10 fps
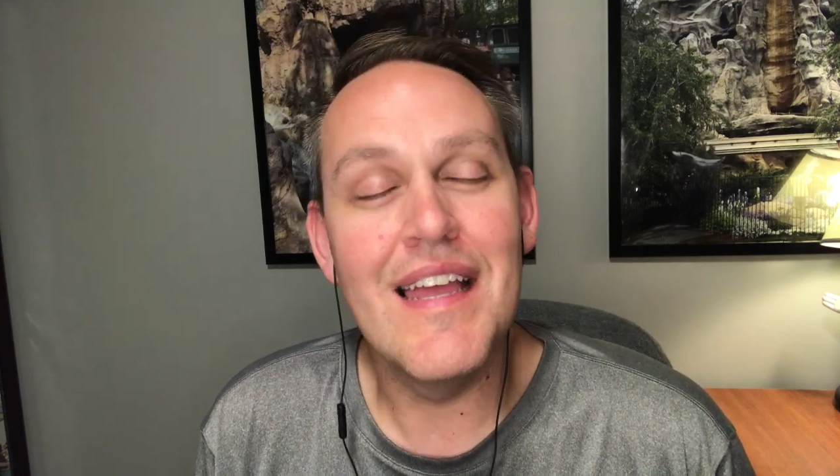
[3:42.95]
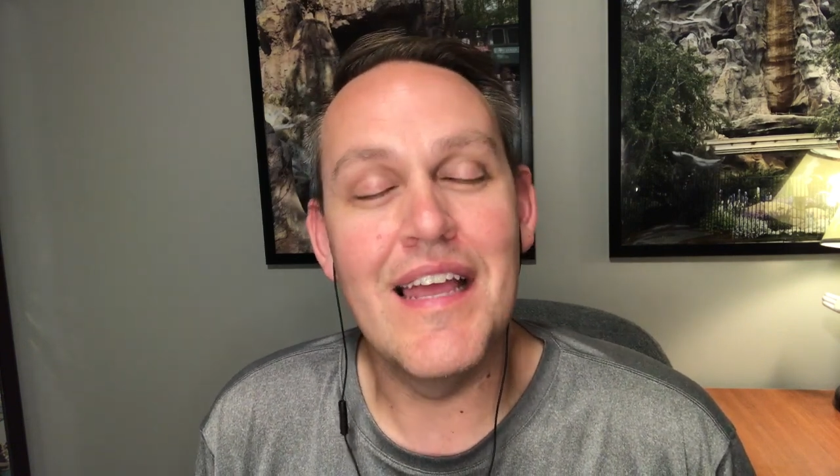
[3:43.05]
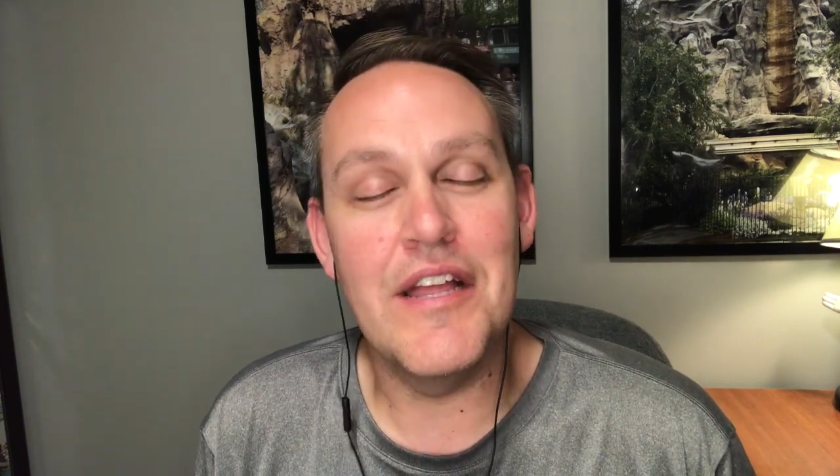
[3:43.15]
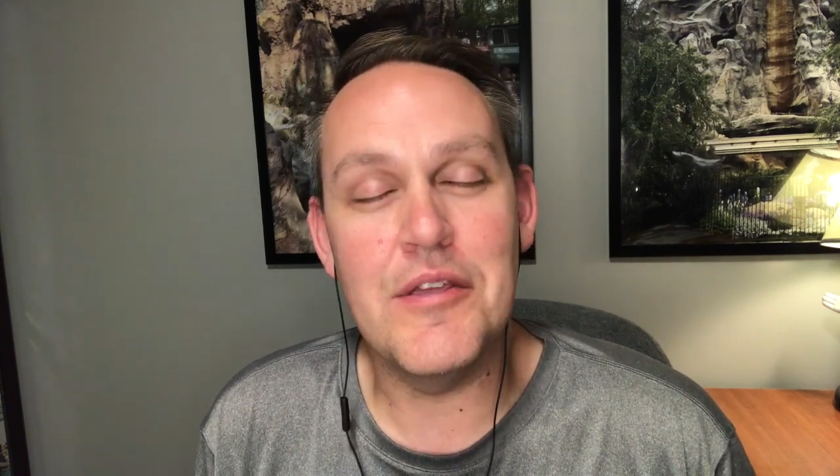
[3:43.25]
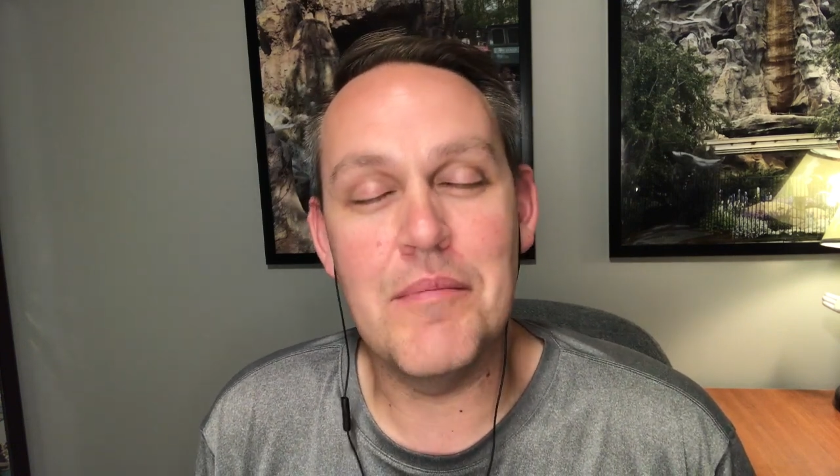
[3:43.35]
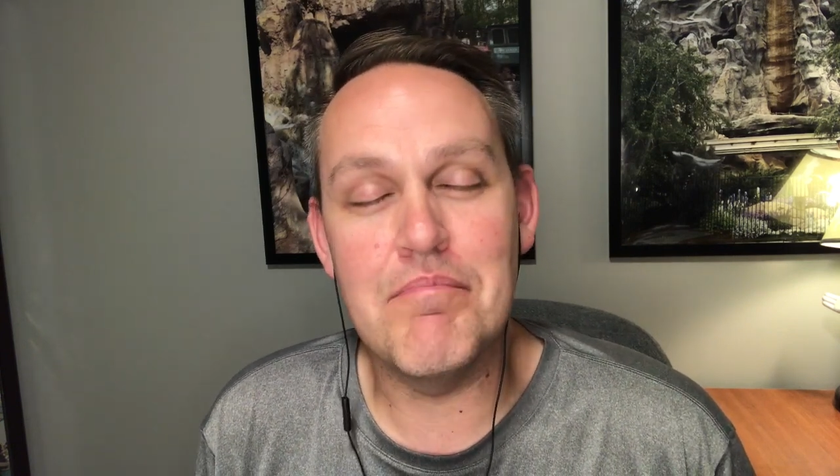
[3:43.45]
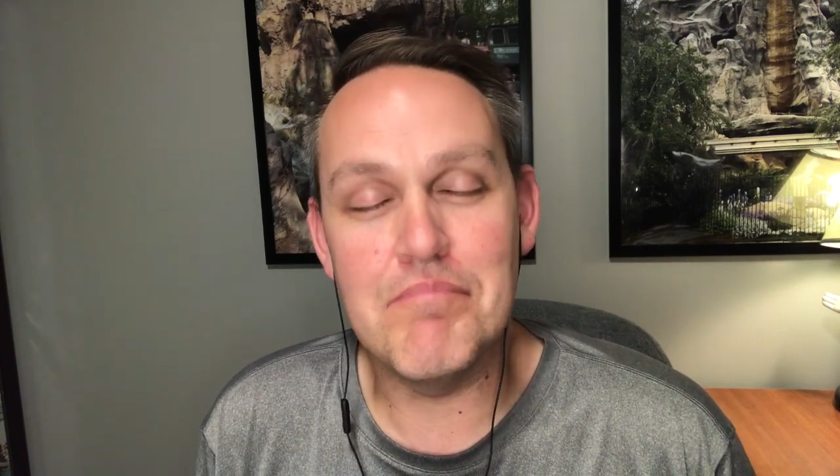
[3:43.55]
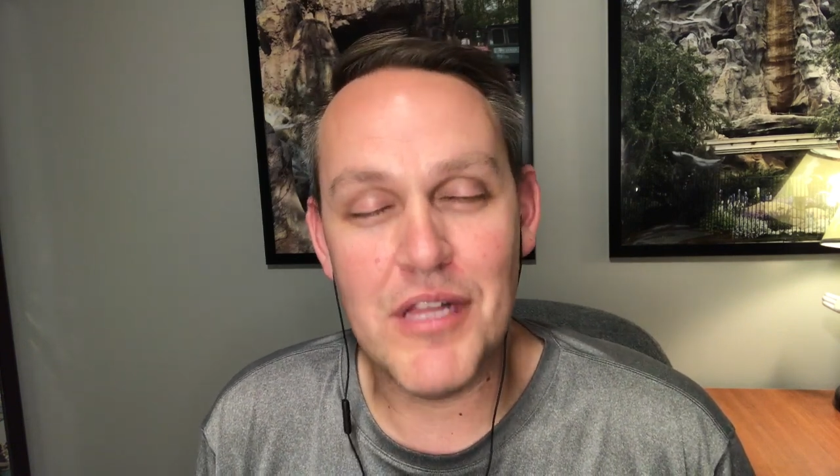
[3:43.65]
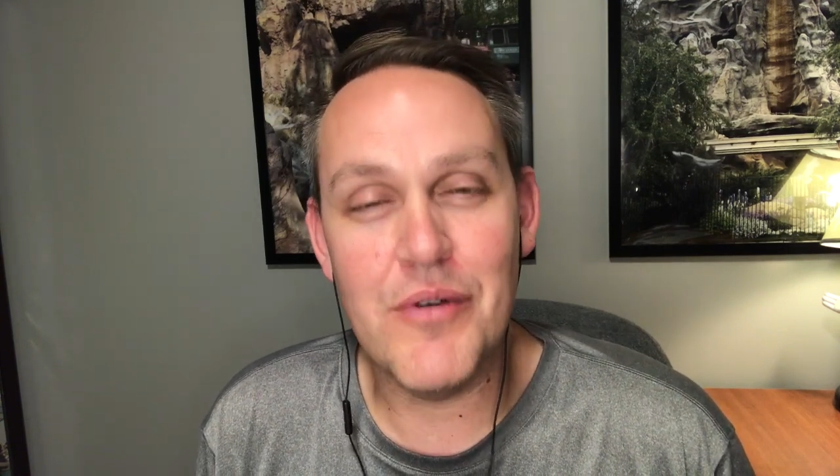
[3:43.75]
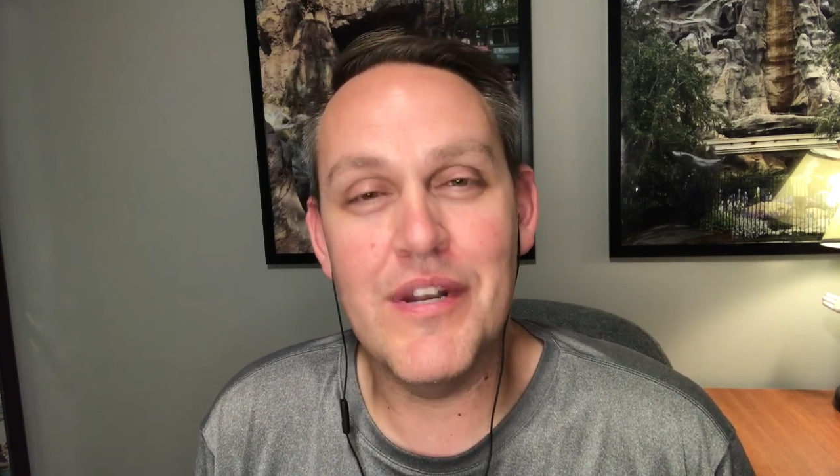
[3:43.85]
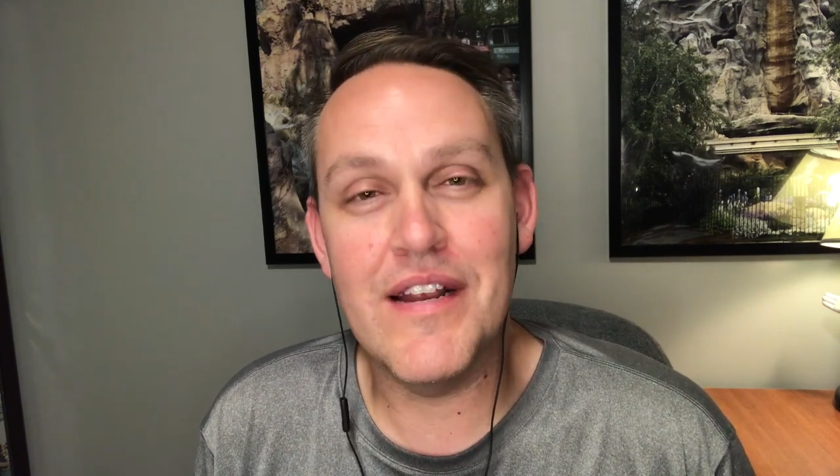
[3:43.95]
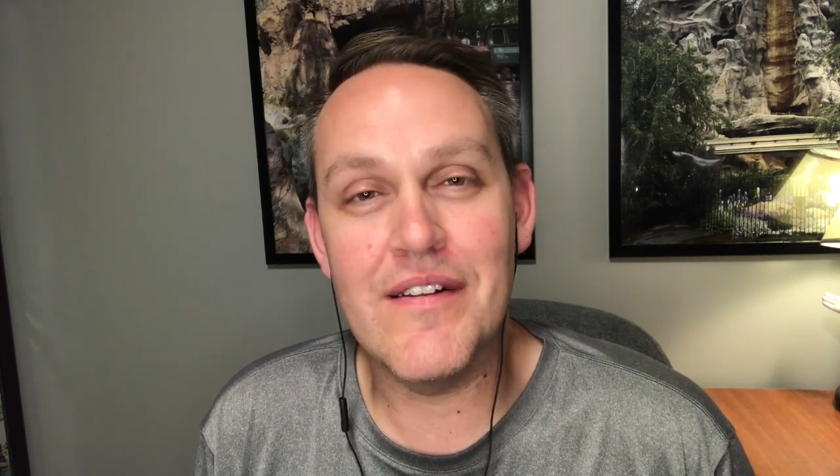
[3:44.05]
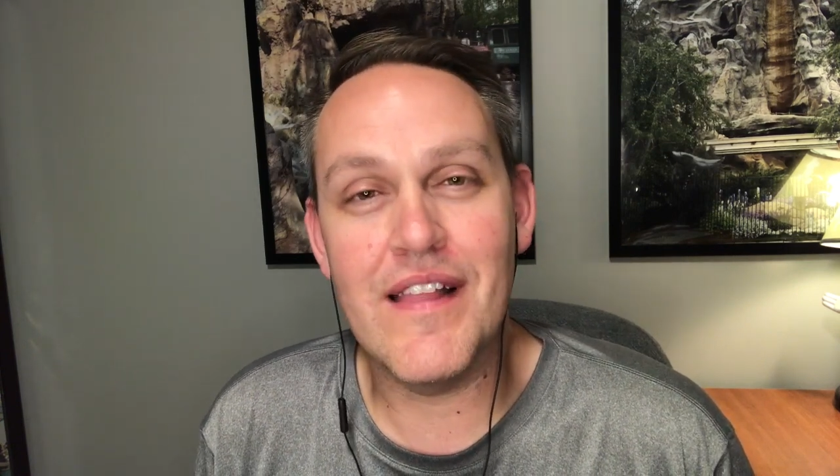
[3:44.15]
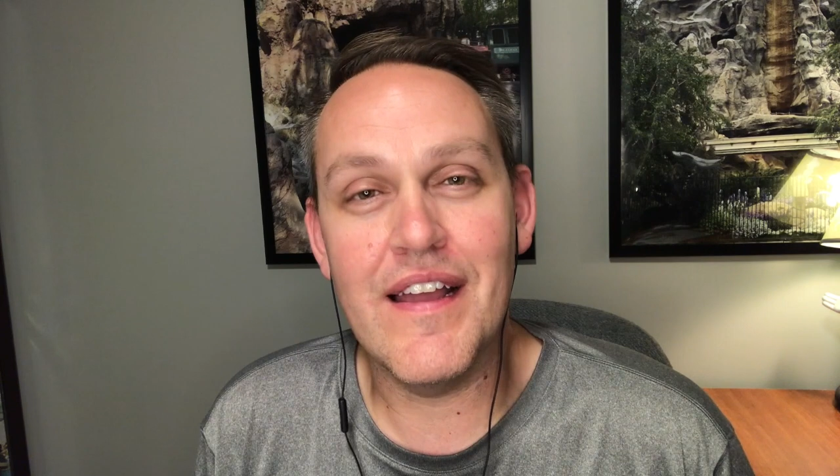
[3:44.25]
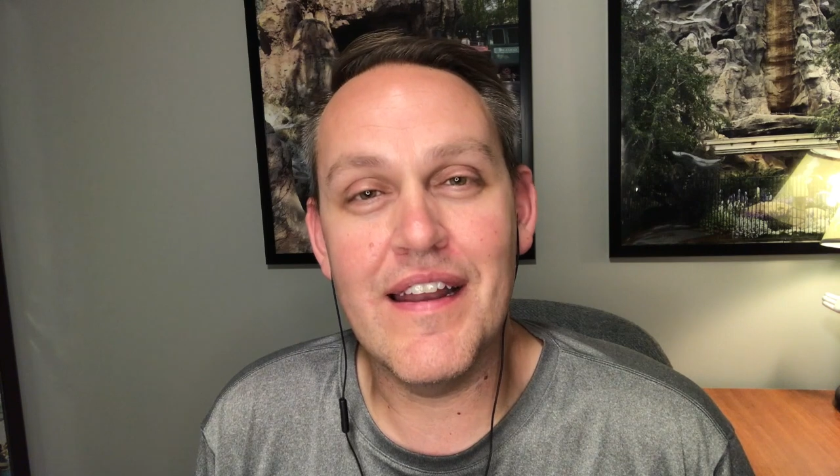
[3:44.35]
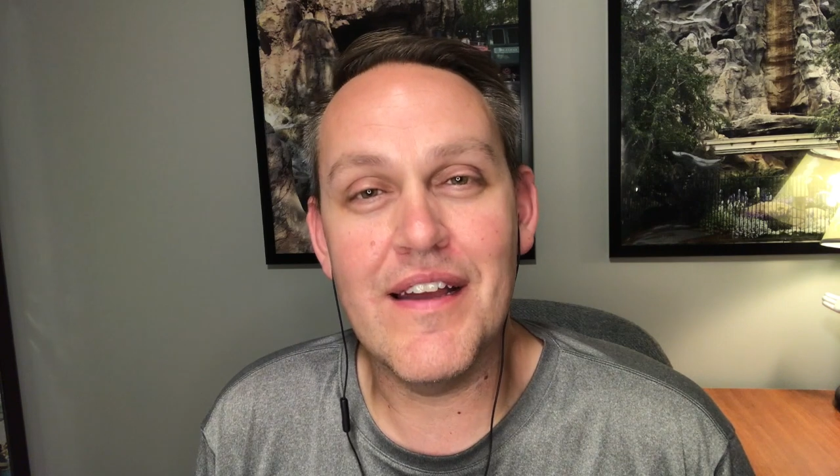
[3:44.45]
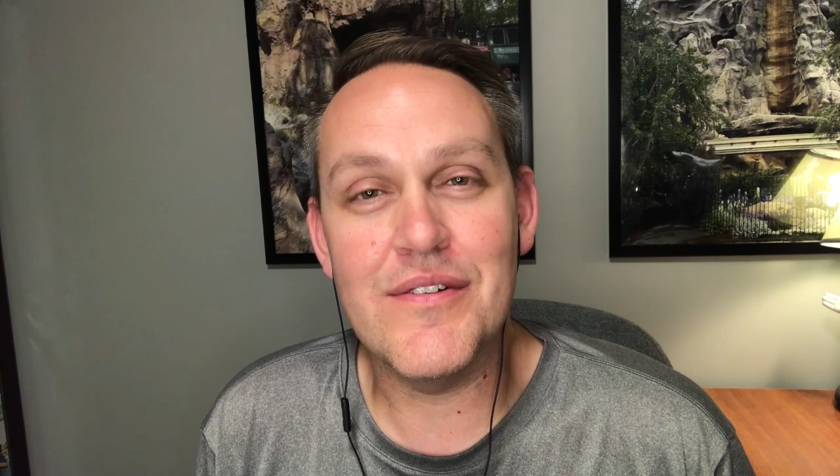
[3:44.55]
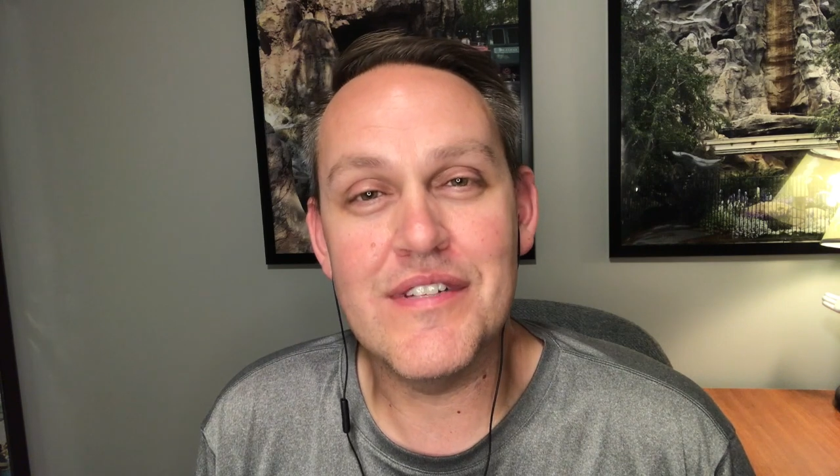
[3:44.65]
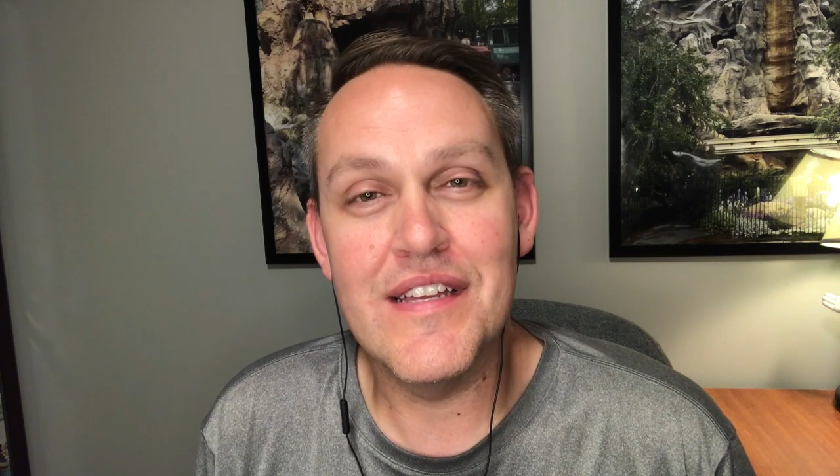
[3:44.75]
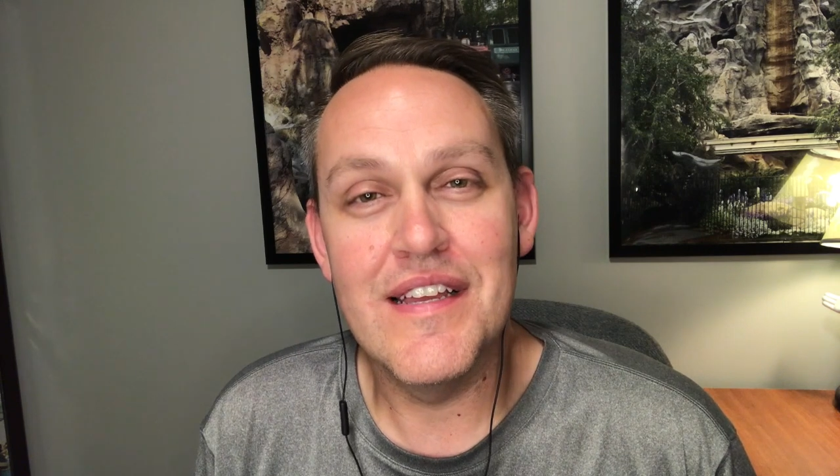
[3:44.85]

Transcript: and you blow an airline out.